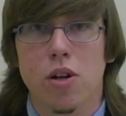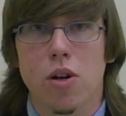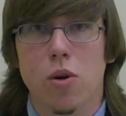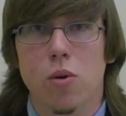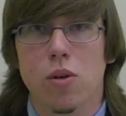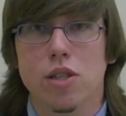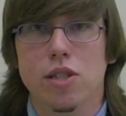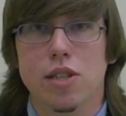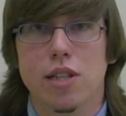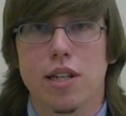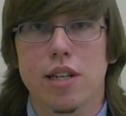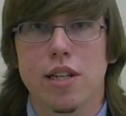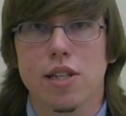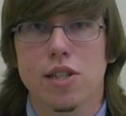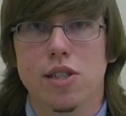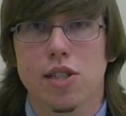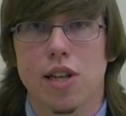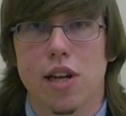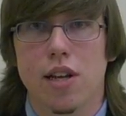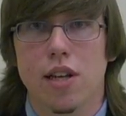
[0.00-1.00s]
noticed in his
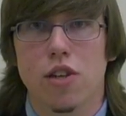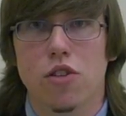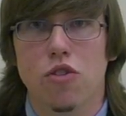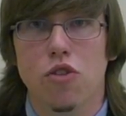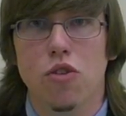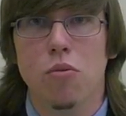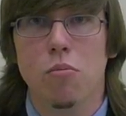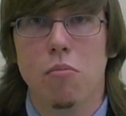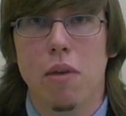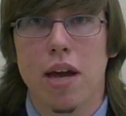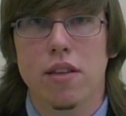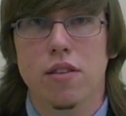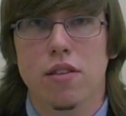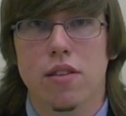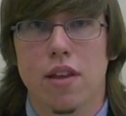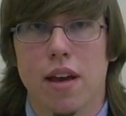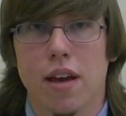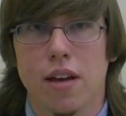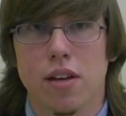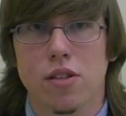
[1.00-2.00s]
study 2 main
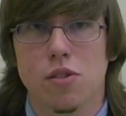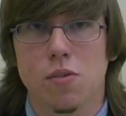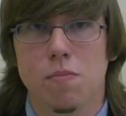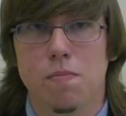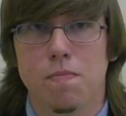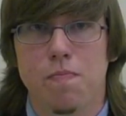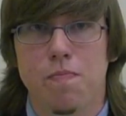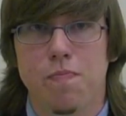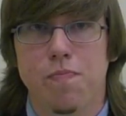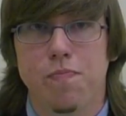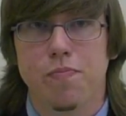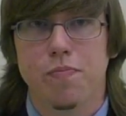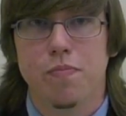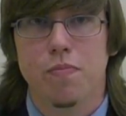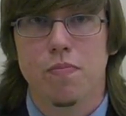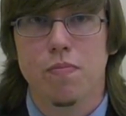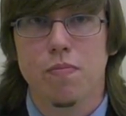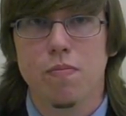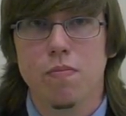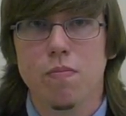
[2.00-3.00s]
things.
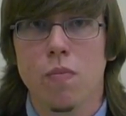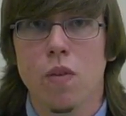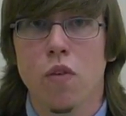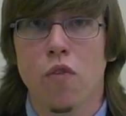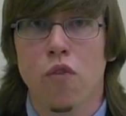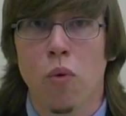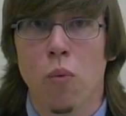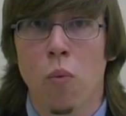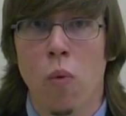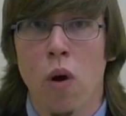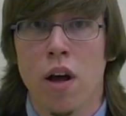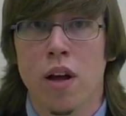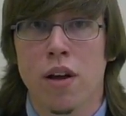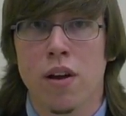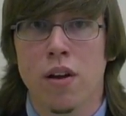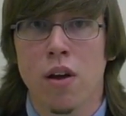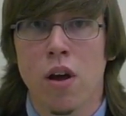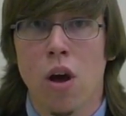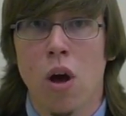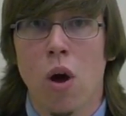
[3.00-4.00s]
For
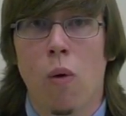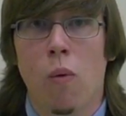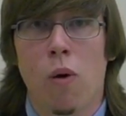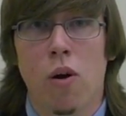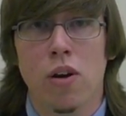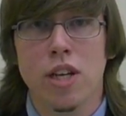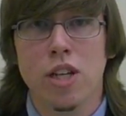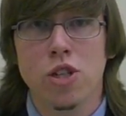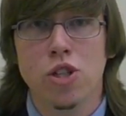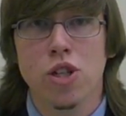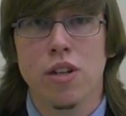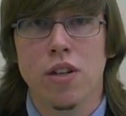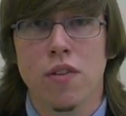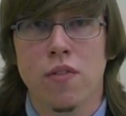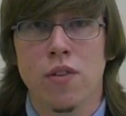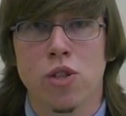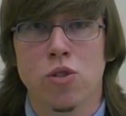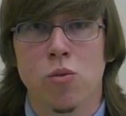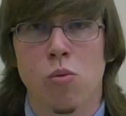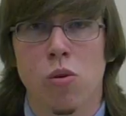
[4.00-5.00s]
one, while each
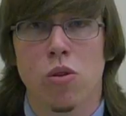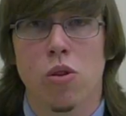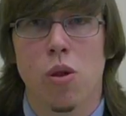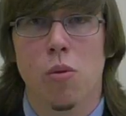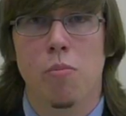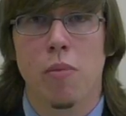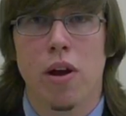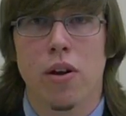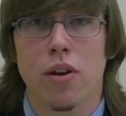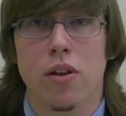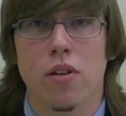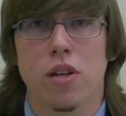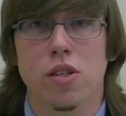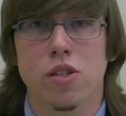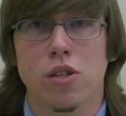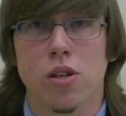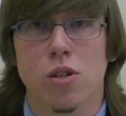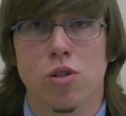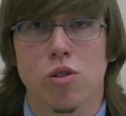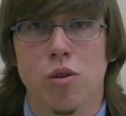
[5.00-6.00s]
individual
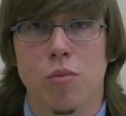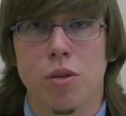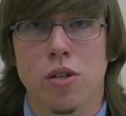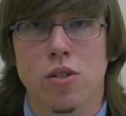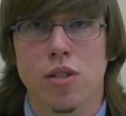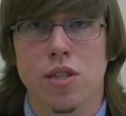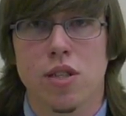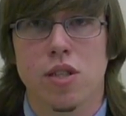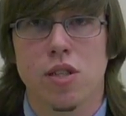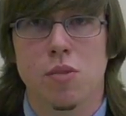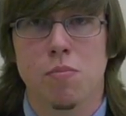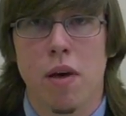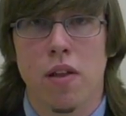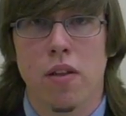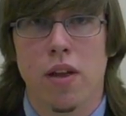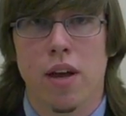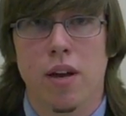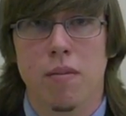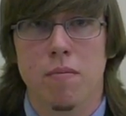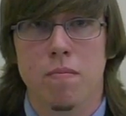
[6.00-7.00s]
glomerulus contributes to
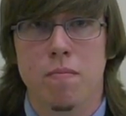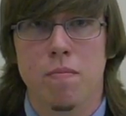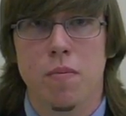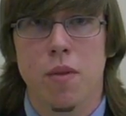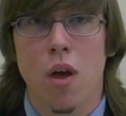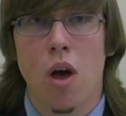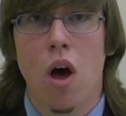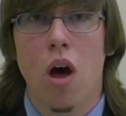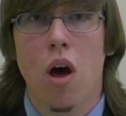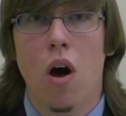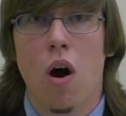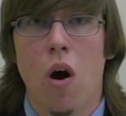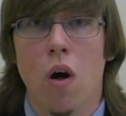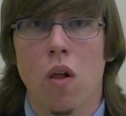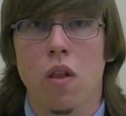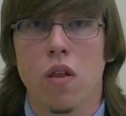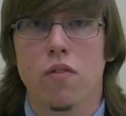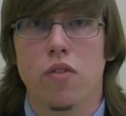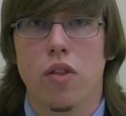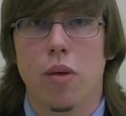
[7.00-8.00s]
smelling,
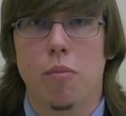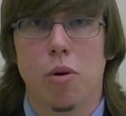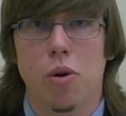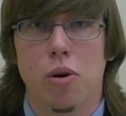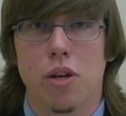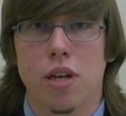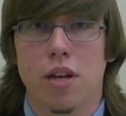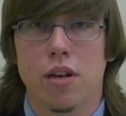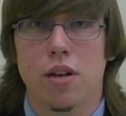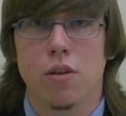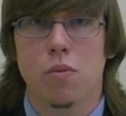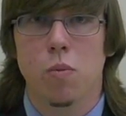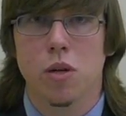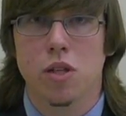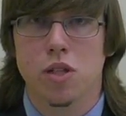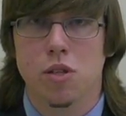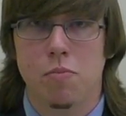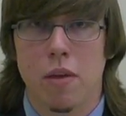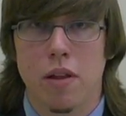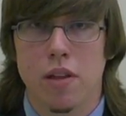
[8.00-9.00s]
all of them are needed when
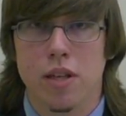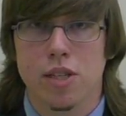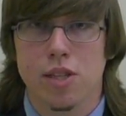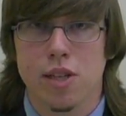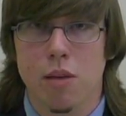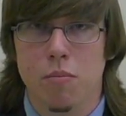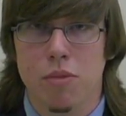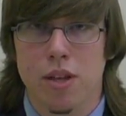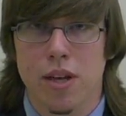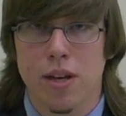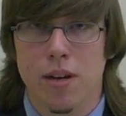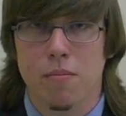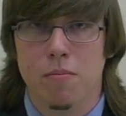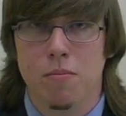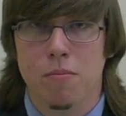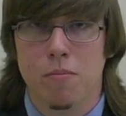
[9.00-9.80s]
smelling something.